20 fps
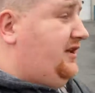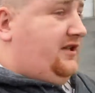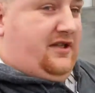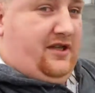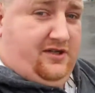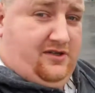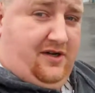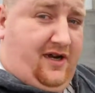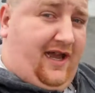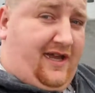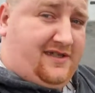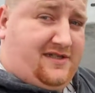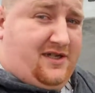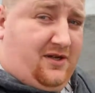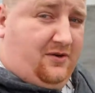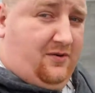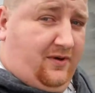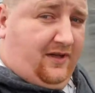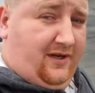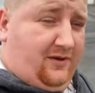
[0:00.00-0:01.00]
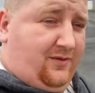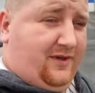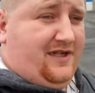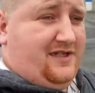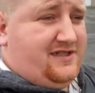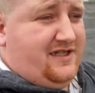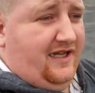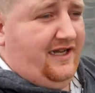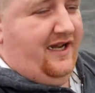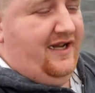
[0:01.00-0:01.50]
Did you guys know what a
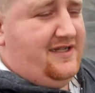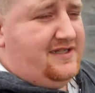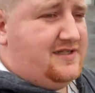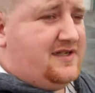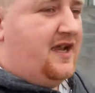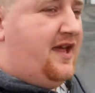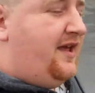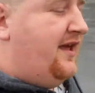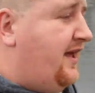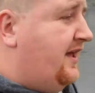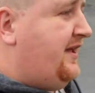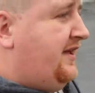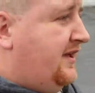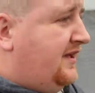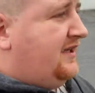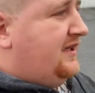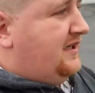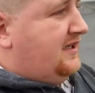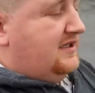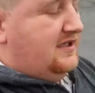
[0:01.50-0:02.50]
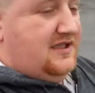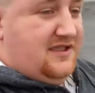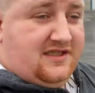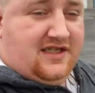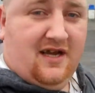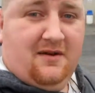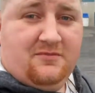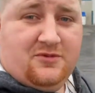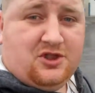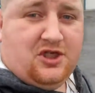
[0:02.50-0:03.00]
regen is?
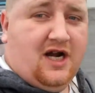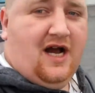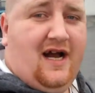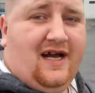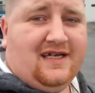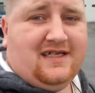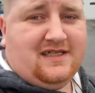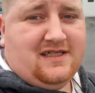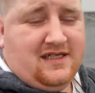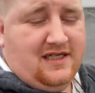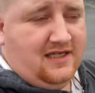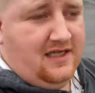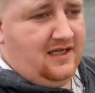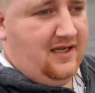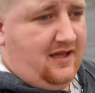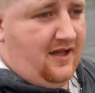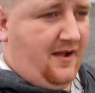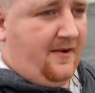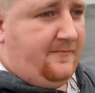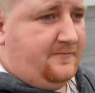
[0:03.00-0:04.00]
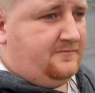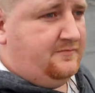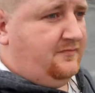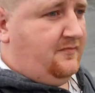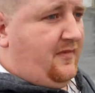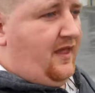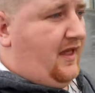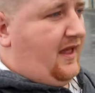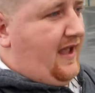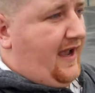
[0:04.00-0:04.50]
Some trucks,
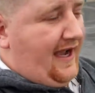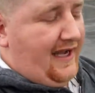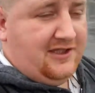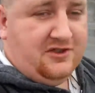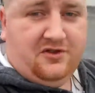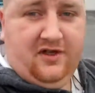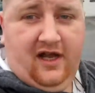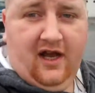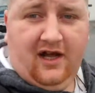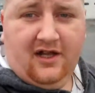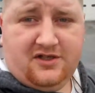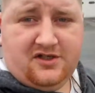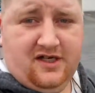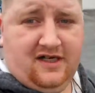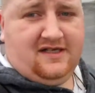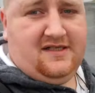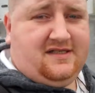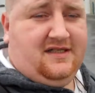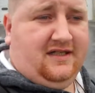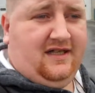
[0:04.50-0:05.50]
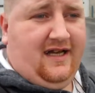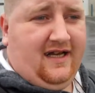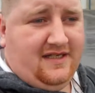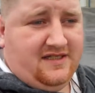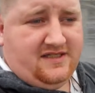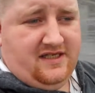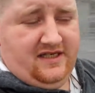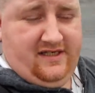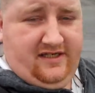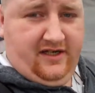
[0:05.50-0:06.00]
actually all trucks in the
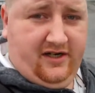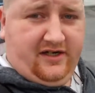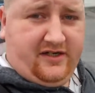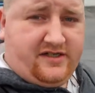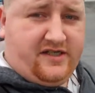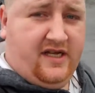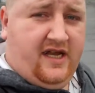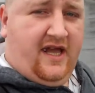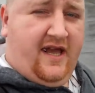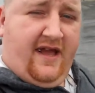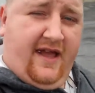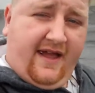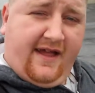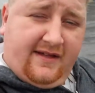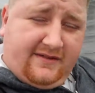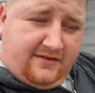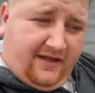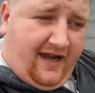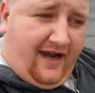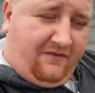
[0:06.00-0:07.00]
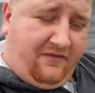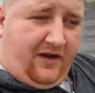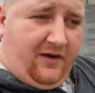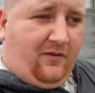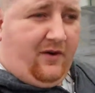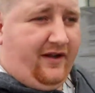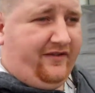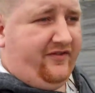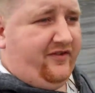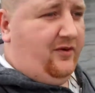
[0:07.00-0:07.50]
last 10 years, every
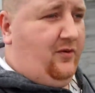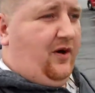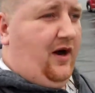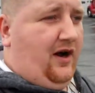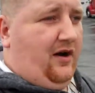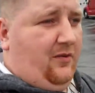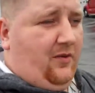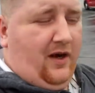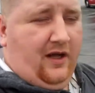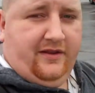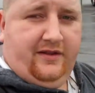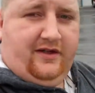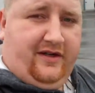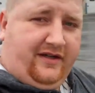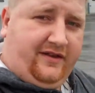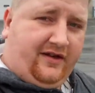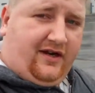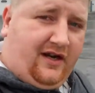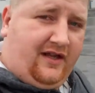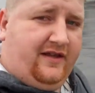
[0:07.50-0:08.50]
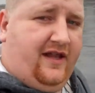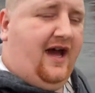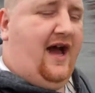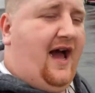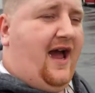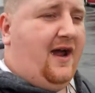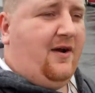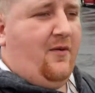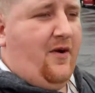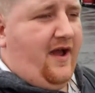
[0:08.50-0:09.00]
once in a while, while they're either on the
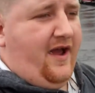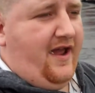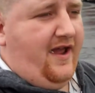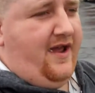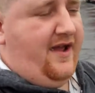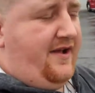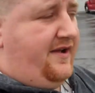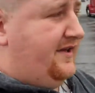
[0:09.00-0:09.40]
highway,